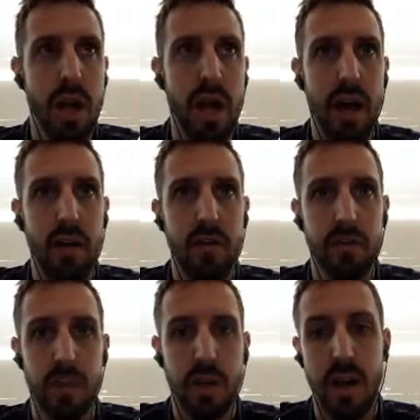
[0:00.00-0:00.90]
have
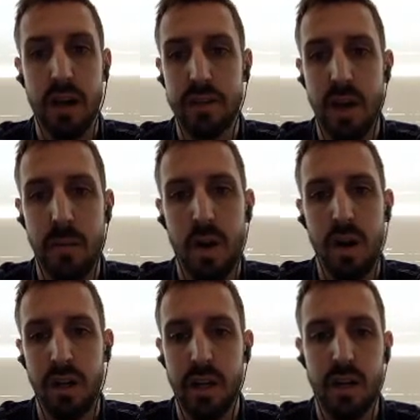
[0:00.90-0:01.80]
spent a lot of time
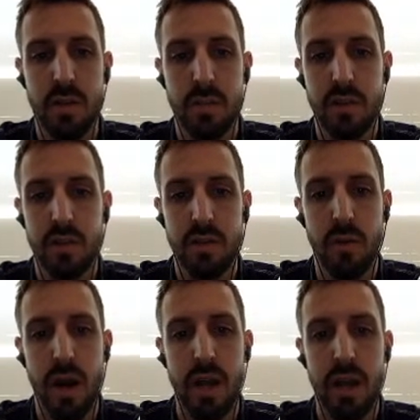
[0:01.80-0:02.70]
on, got your imagery
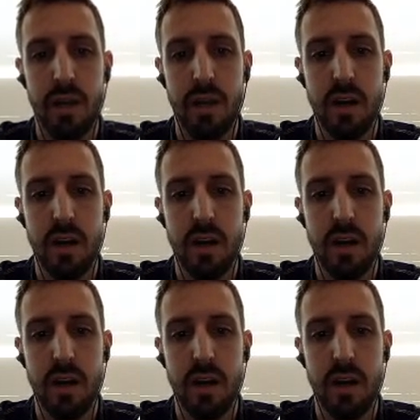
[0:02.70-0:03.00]
right,